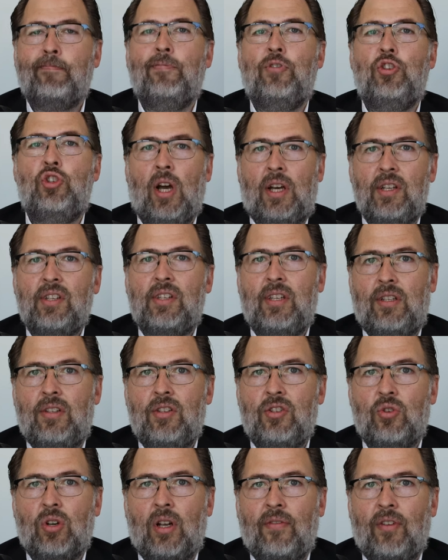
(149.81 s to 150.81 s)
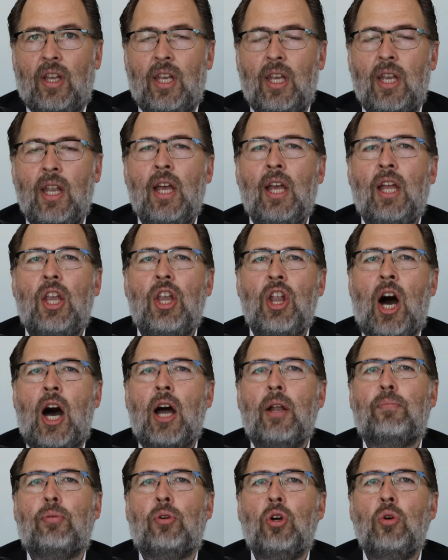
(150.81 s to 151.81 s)
justice driven,
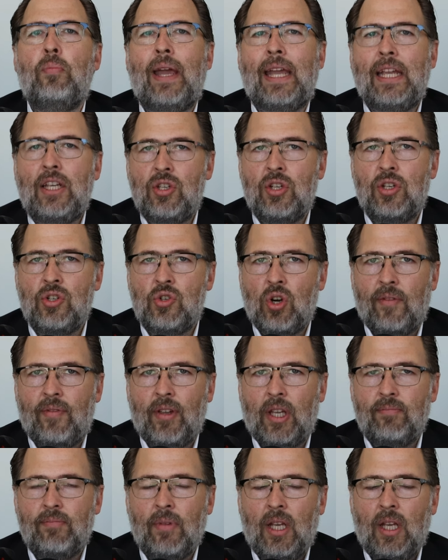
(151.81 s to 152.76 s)
not probation driven.